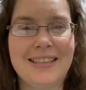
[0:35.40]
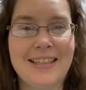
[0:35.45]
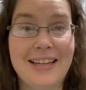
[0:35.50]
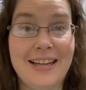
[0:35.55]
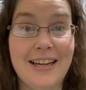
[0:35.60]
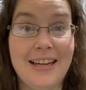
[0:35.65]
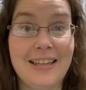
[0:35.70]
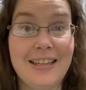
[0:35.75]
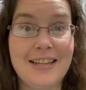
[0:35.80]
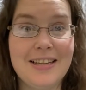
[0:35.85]

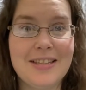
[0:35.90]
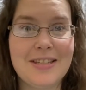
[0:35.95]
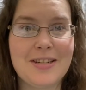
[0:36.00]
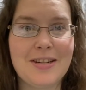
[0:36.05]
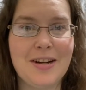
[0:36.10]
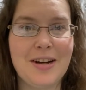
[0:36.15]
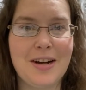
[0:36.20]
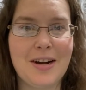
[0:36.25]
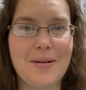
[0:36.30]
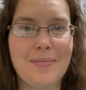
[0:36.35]
And let's
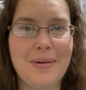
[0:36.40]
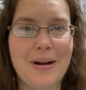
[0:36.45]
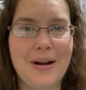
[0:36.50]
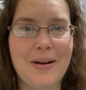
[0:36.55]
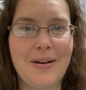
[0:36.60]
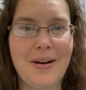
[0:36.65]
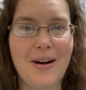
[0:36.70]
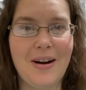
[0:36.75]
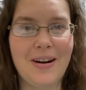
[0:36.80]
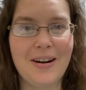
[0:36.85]
talk
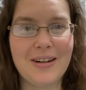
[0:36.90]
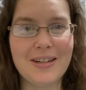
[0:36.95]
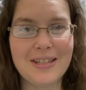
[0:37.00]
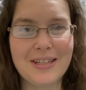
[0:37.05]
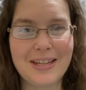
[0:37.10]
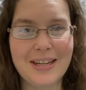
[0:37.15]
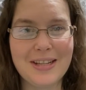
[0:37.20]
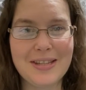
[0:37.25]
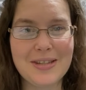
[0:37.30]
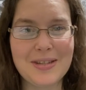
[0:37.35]
about art
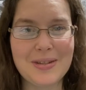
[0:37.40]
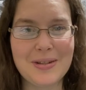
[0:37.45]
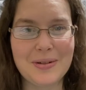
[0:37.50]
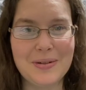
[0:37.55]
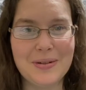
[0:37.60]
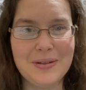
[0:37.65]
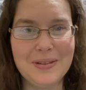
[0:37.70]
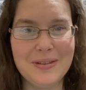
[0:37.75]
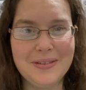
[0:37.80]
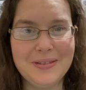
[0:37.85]
and
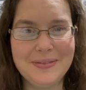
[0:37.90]
soul.